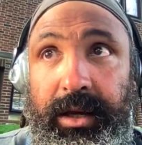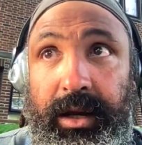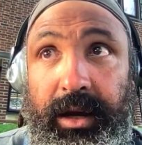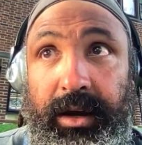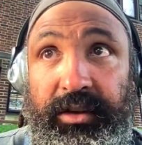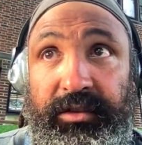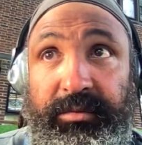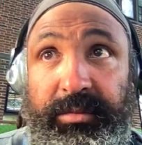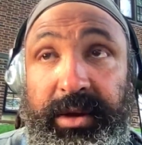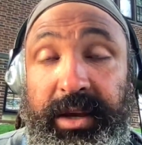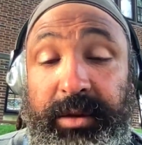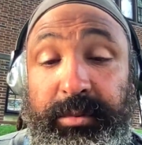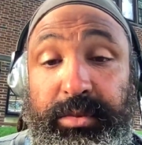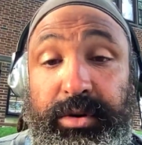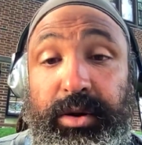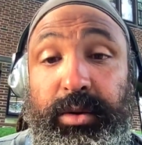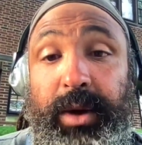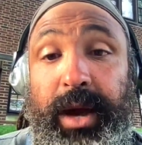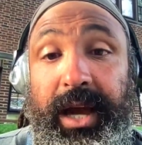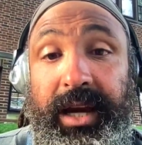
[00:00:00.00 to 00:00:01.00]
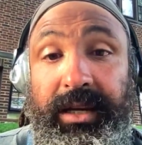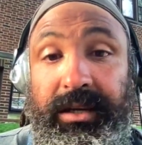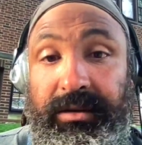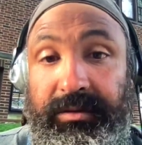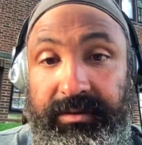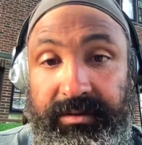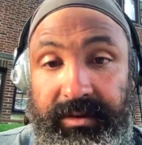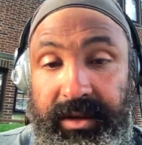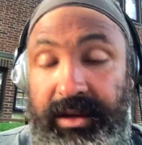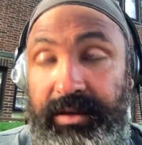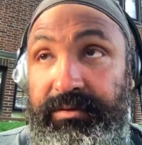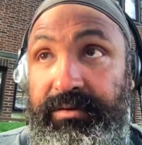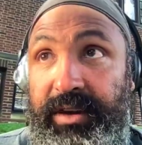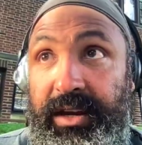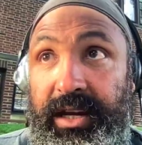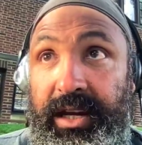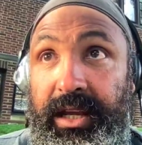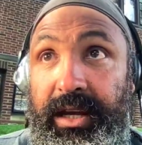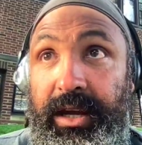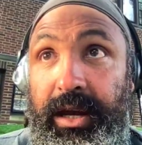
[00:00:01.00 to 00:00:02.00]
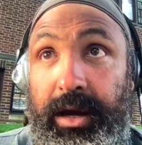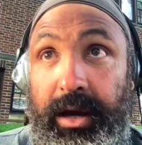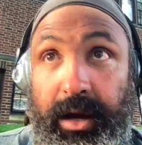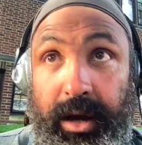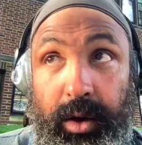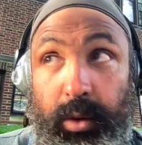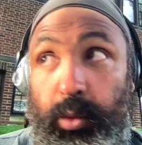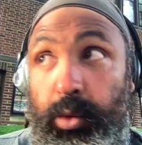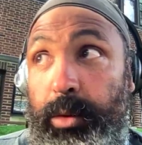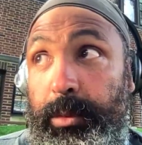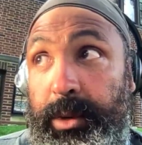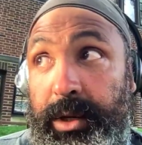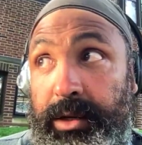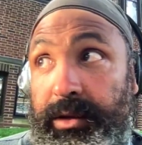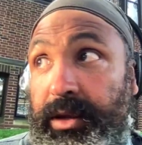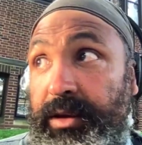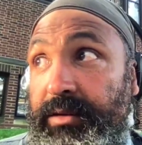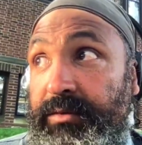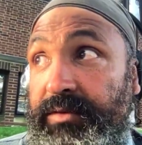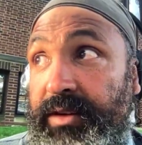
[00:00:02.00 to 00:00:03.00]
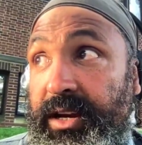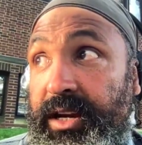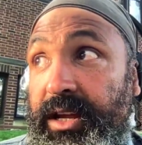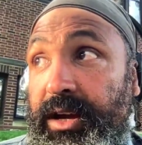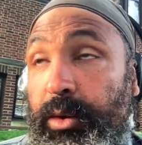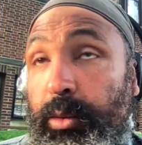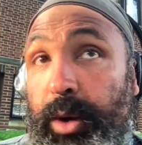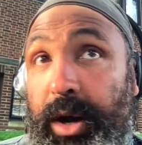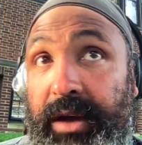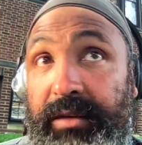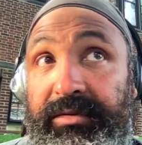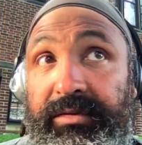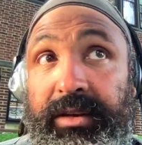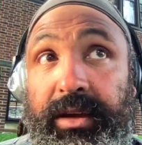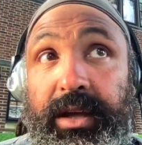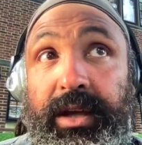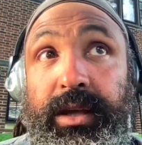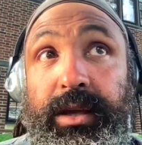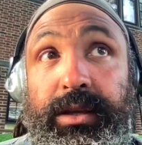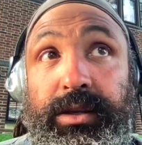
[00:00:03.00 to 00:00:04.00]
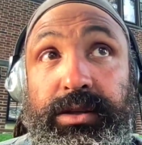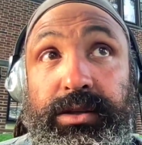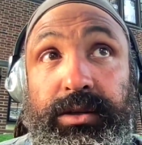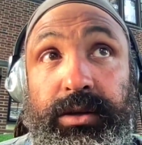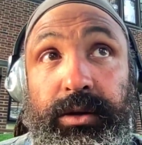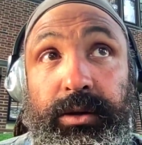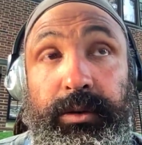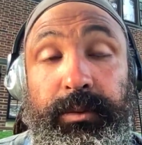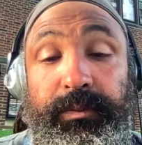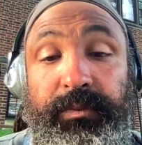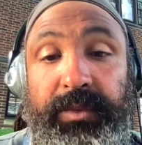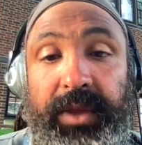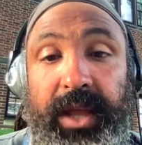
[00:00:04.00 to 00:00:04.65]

of being proactive in finding a woman and finding a wife. So